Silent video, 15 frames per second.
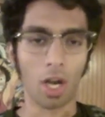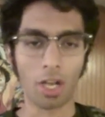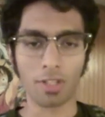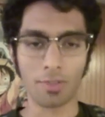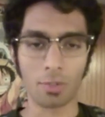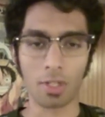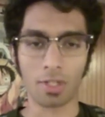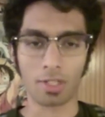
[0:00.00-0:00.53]

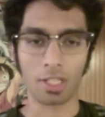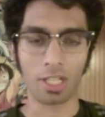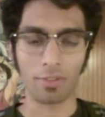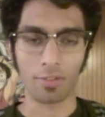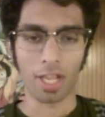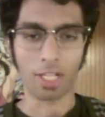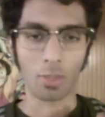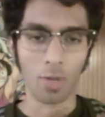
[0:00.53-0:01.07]
August of
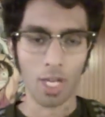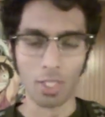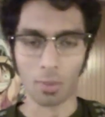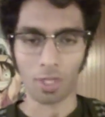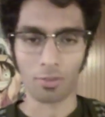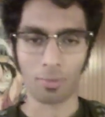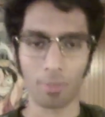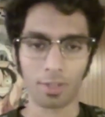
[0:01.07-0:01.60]
2011, I
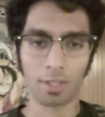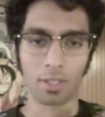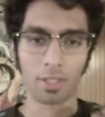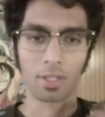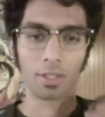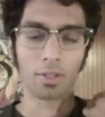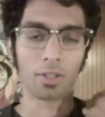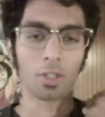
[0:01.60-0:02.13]
graduated from
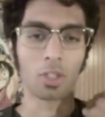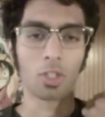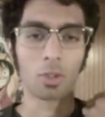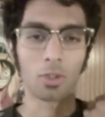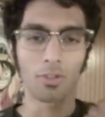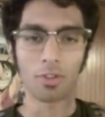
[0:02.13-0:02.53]
the